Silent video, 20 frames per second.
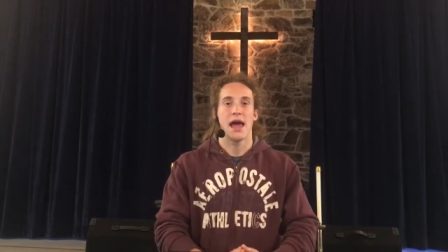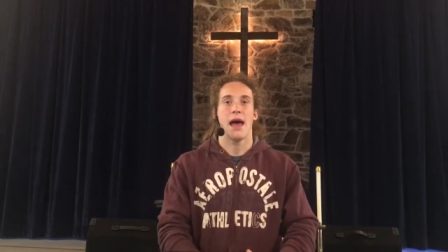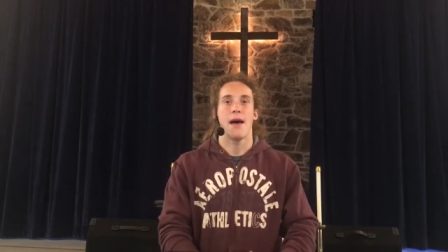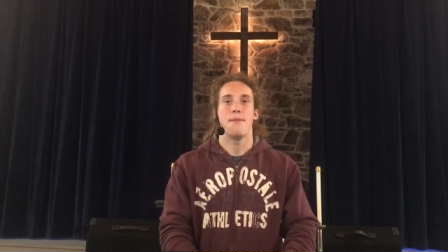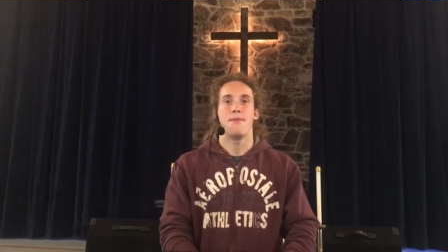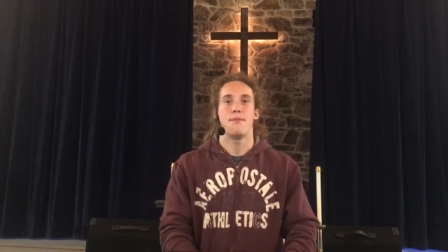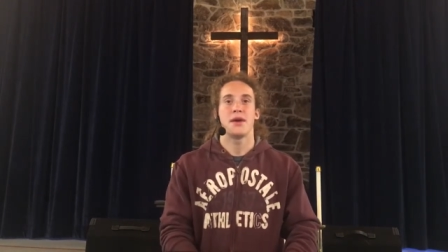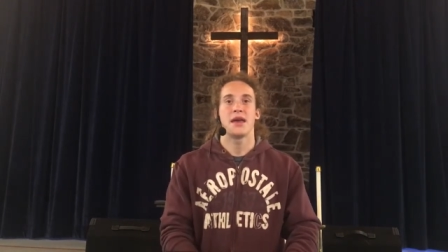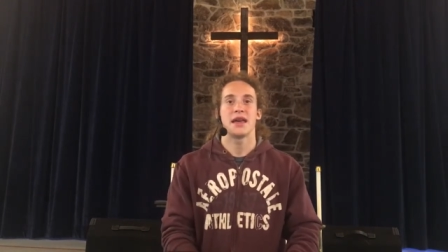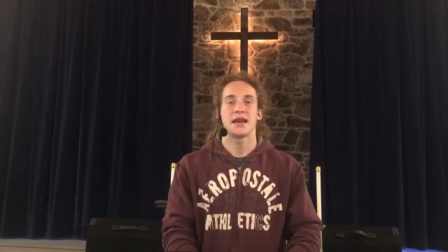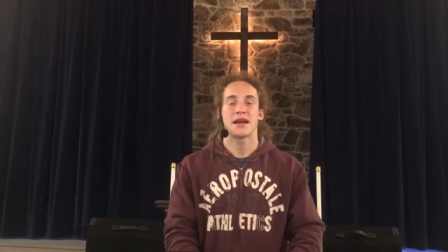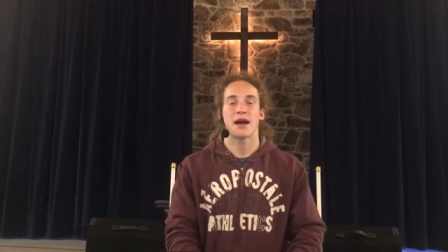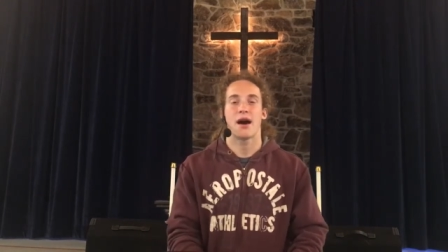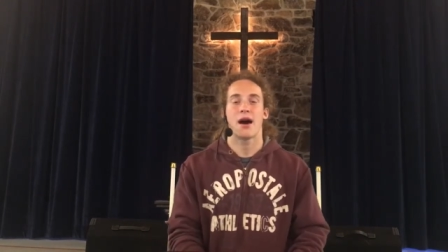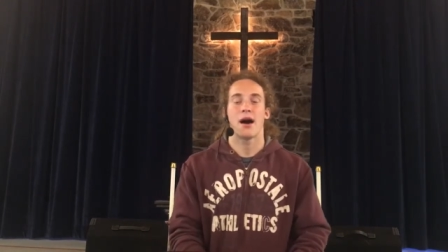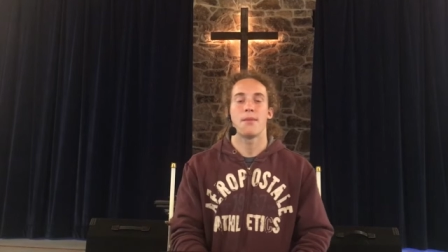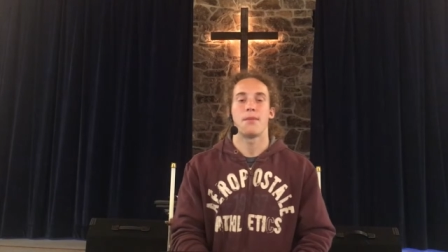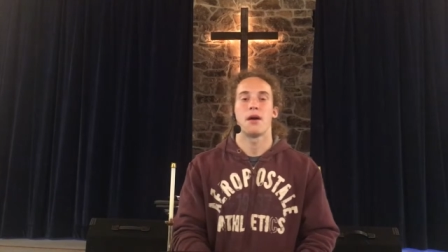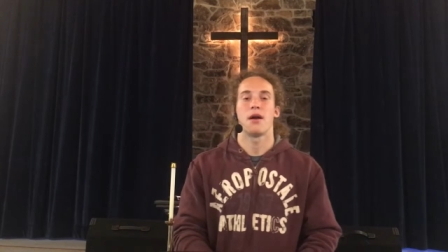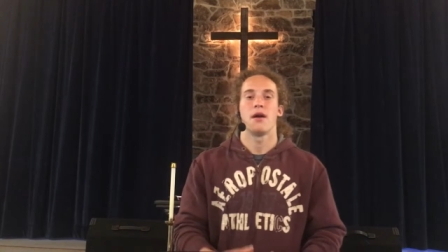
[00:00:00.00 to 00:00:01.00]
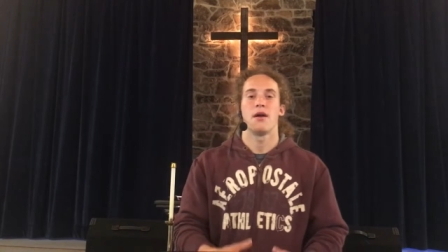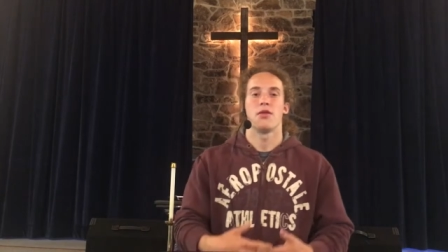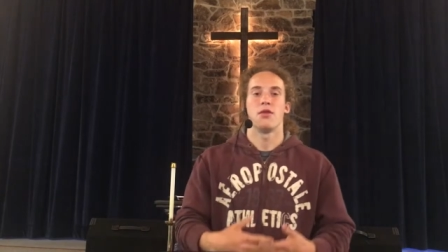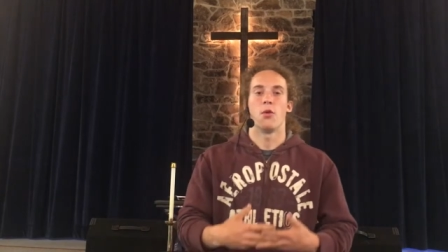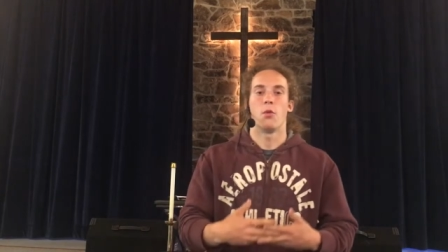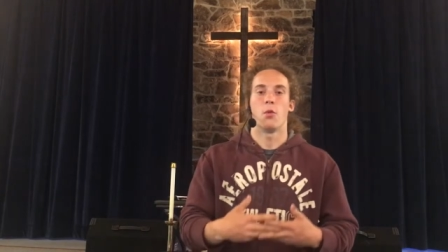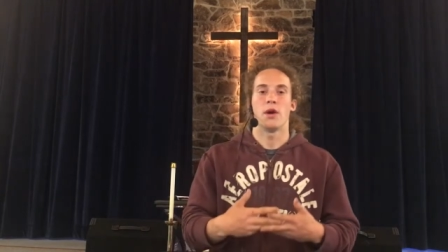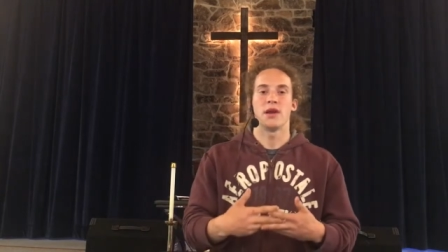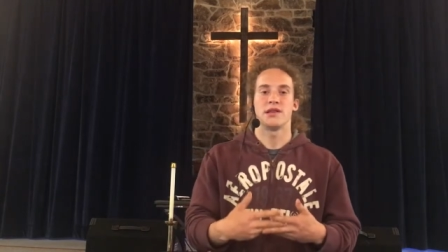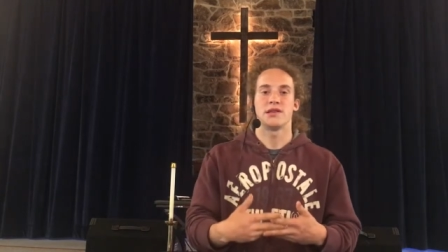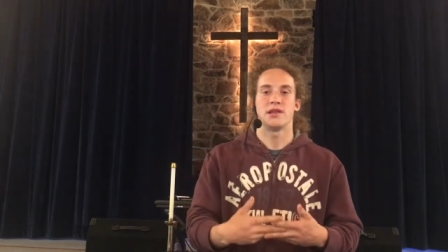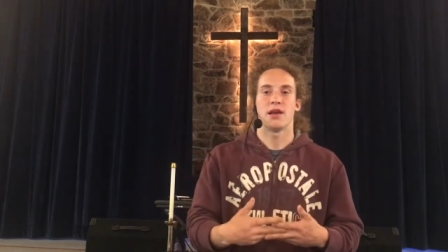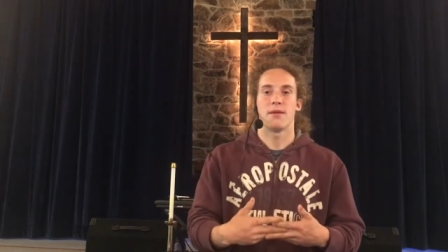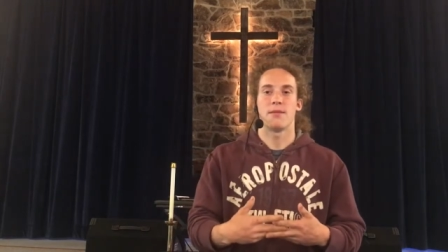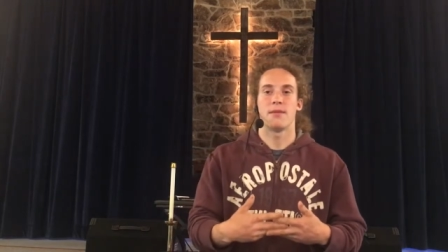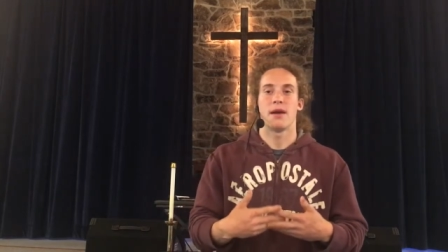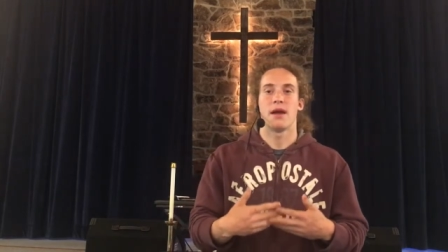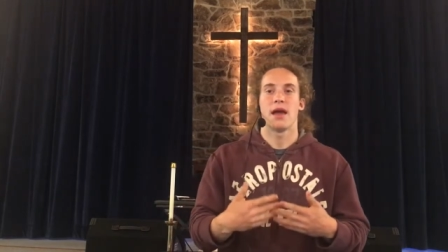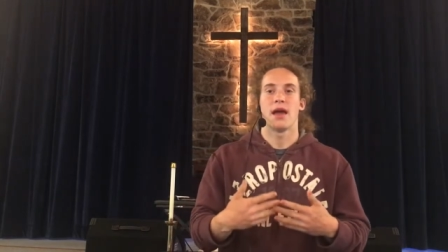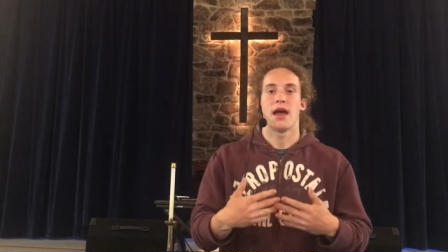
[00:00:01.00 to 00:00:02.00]
and pick up the
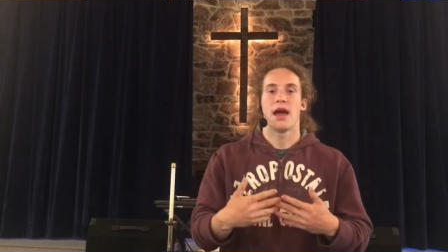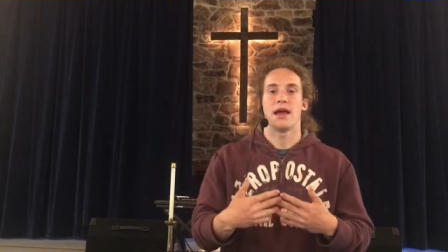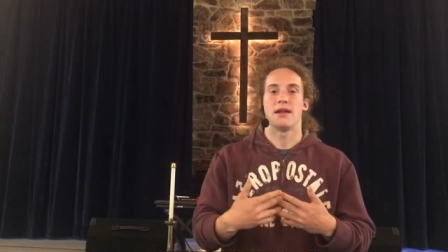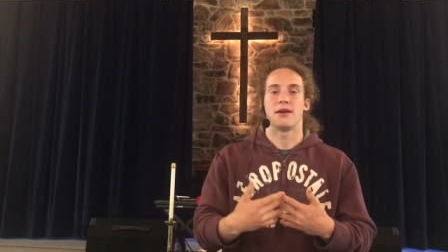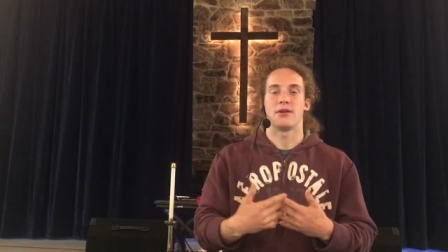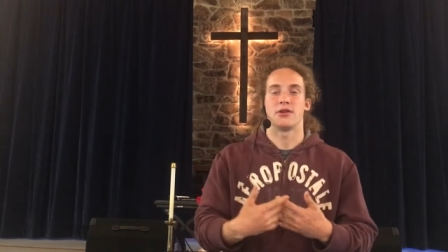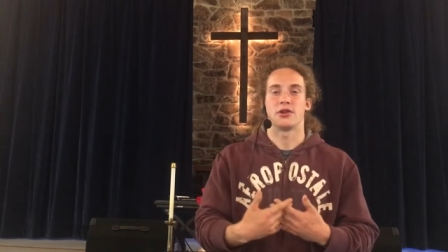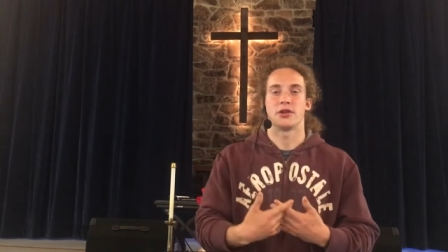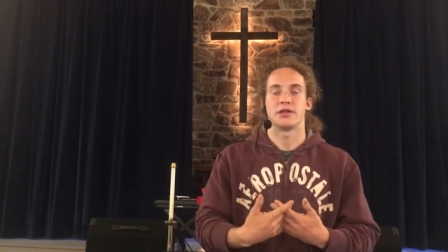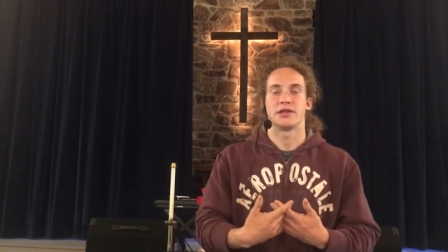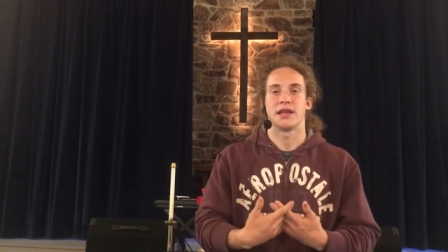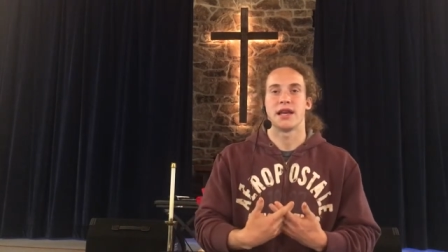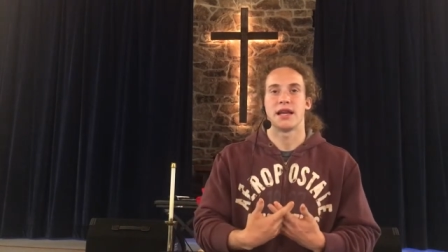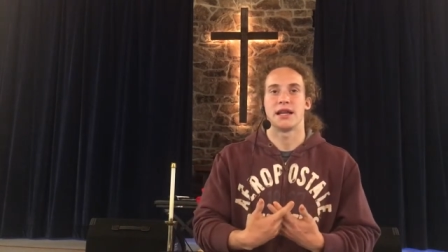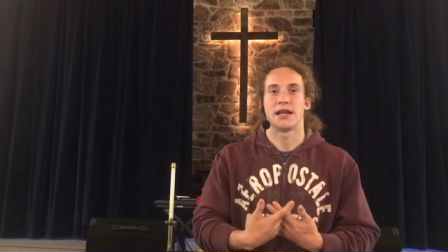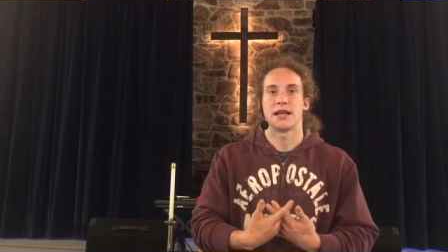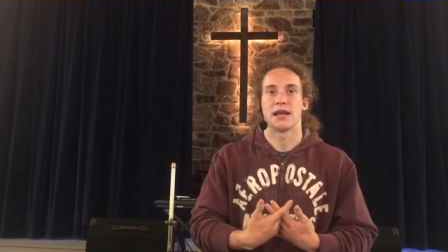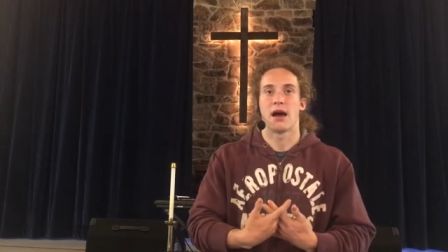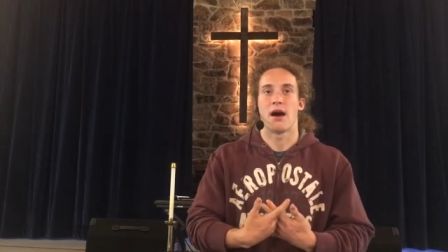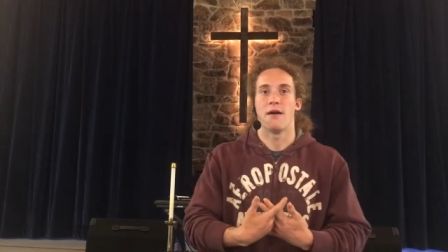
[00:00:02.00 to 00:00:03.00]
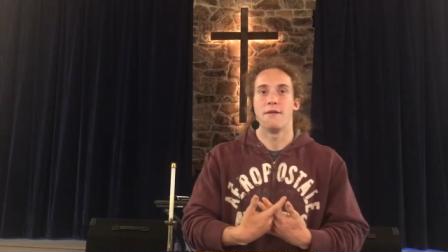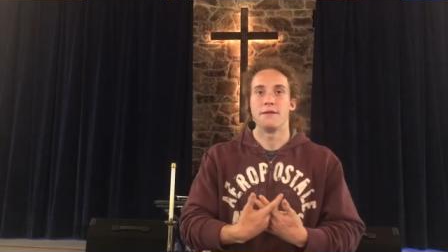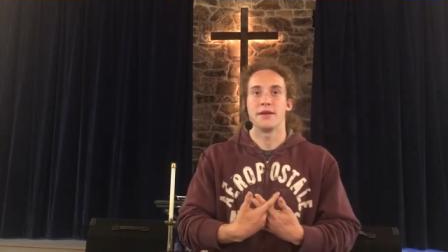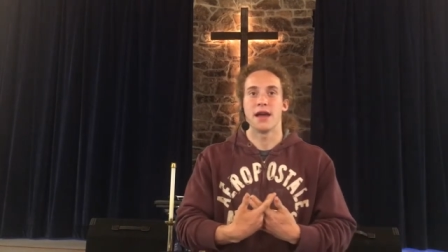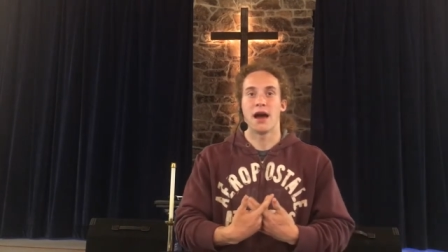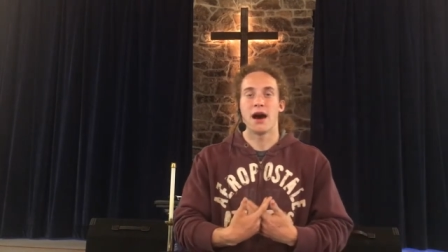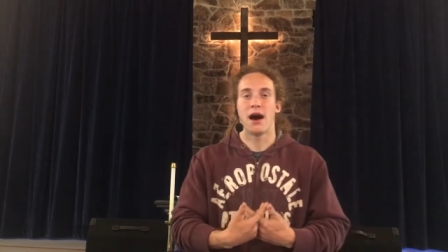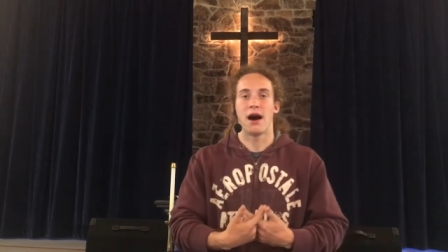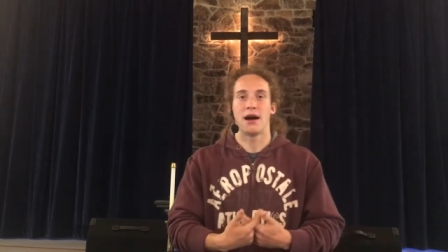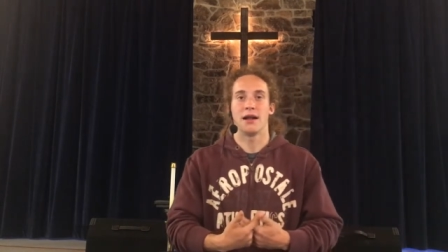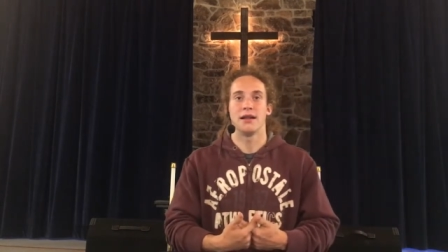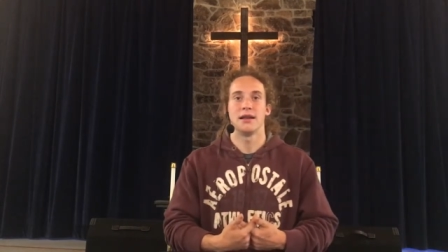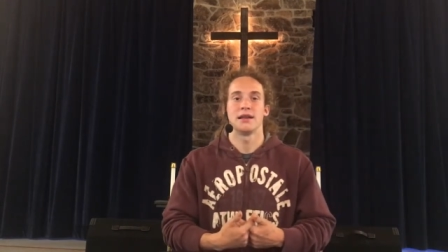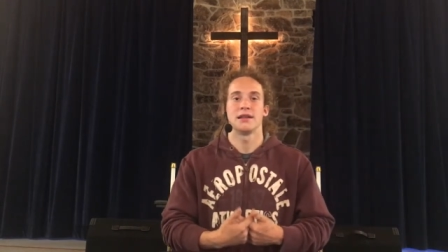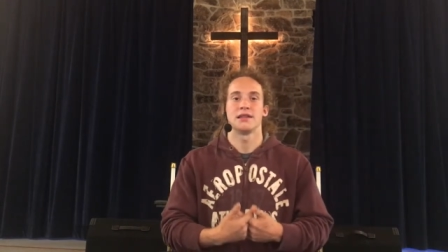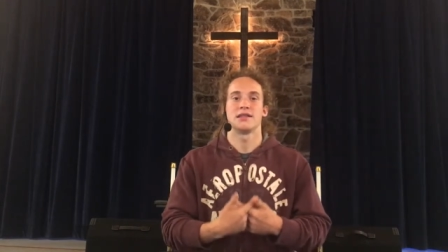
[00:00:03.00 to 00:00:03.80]
wisdom and understanding of God,